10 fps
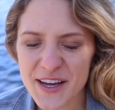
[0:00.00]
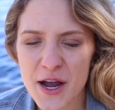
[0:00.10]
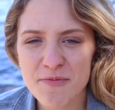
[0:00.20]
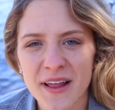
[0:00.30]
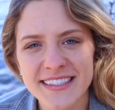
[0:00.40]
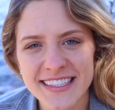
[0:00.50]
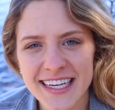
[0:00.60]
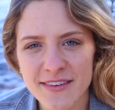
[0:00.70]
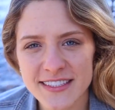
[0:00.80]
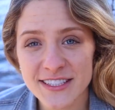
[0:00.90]
There are
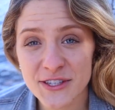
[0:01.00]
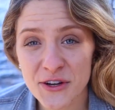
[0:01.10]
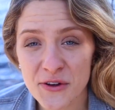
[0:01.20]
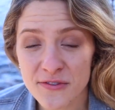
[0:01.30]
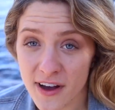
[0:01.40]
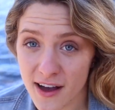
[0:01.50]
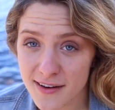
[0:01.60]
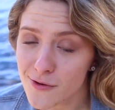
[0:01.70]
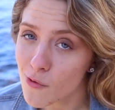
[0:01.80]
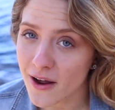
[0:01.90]
plenty of additional
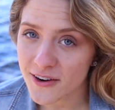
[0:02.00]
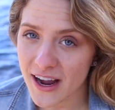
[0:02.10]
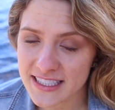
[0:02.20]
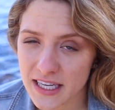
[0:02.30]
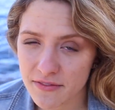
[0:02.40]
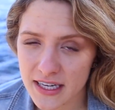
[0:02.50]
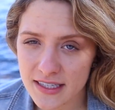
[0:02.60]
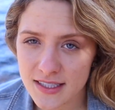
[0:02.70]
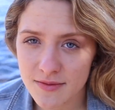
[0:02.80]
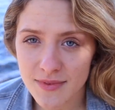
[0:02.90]
fun water
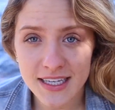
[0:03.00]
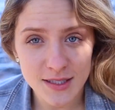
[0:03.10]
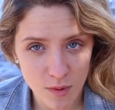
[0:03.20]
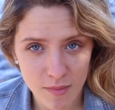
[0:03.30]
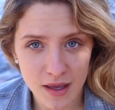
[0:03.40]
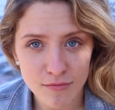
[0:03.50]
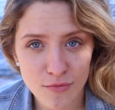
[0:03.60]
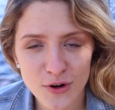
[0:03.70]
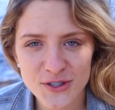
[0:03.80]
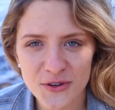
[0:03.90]
activities like swimming
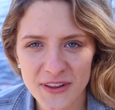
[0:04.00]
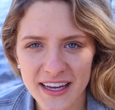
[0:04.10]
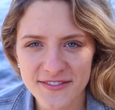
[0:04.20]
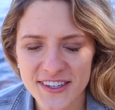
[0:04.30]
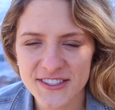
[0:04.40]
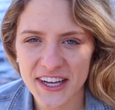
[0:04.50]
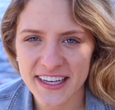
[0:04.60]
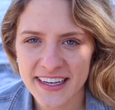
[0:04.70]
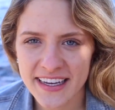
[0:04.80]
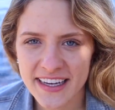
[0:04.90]
or shoreline fishing.
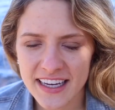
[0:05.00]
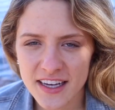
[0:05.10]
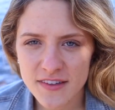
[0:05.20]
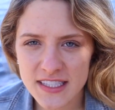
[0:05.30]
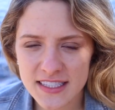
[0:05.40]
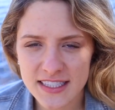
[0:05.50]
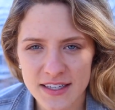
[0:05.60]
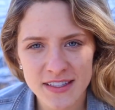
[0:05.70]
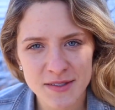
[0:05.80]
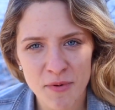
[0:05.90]
Visit
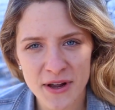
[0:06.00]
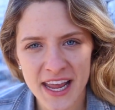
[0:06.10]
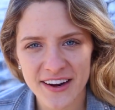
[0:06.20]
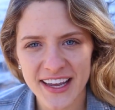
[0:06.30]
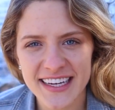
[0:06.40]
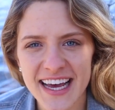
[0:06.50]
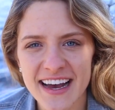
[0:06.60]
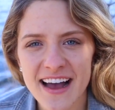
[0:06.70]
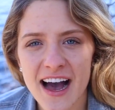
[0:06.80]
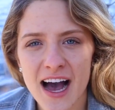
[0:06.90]
Stevens Point Area
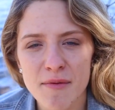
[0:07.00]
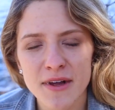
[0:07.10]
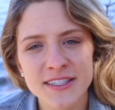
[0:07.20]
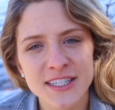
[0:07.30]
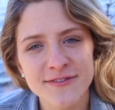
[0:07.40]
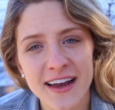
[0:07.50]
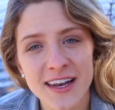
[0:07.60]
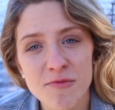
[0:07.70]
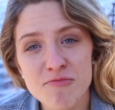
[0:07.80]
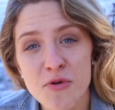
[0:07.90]
dot com to
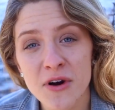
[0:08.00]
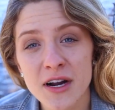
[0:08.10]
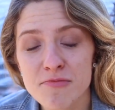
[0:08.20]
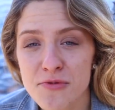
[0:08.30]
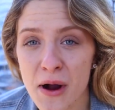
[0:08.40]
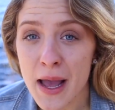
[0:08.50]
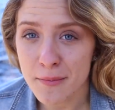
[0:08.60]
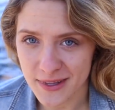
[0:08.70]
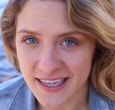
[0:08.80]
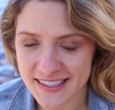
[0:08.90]
find out more
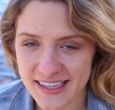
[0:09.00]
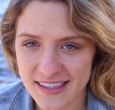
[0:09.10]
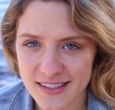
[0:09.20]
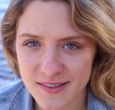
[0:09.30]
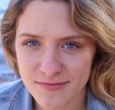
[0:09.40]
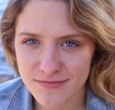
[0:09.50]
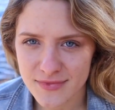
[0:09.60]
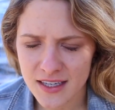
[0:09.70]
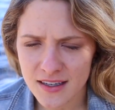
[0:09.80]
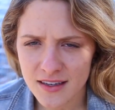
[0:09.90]
prime places.
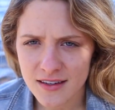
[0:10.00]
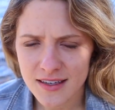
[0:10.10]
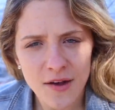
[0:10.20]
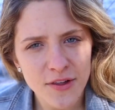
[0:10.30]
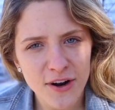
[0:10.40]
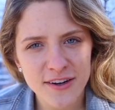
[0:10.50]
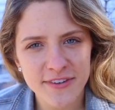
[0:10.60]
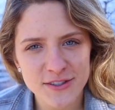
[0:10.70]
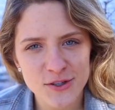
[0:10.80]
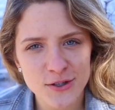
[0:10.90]
Now that our
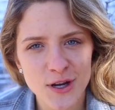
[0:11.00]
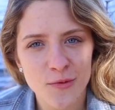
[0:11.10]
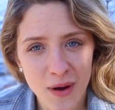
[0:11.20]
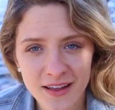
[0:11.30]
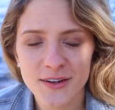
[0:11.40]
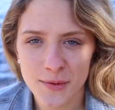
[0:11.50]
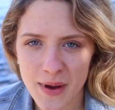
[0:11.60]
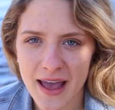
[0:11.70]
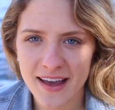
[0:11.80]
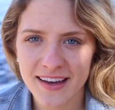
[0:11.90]
adventures are well
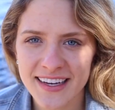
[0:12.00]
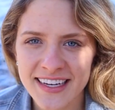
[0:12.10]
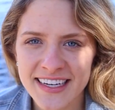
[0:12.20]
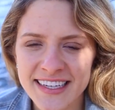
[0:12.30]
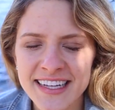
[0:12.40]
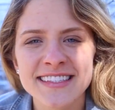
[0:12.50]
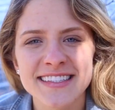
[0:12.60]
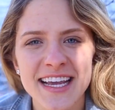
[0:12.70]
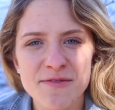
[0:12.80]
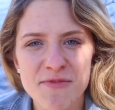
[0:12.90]
underway, let's
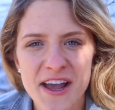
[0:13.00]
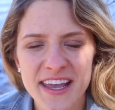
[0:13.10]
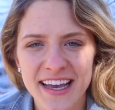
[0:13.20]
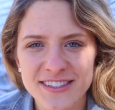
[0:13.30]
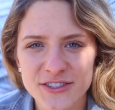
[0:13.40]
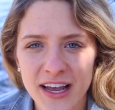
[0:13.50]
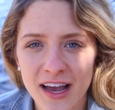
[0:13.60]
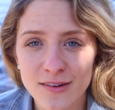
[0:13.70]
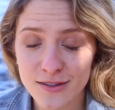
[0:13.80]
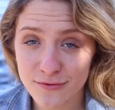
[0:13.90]
take a break and check
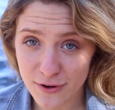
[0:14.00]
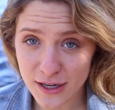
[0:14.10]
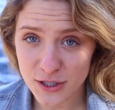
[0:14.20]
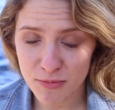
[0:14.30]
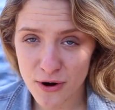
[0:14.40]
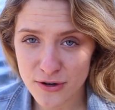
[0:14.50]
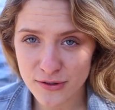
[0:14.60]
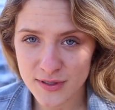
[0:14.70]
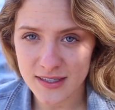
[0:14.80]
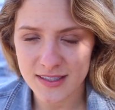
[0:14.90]
out some fresh
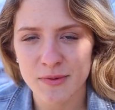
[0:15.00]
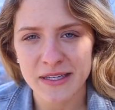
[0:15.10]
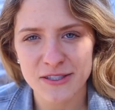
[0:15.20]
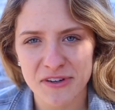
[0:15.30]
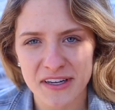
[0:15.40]
produce and sweet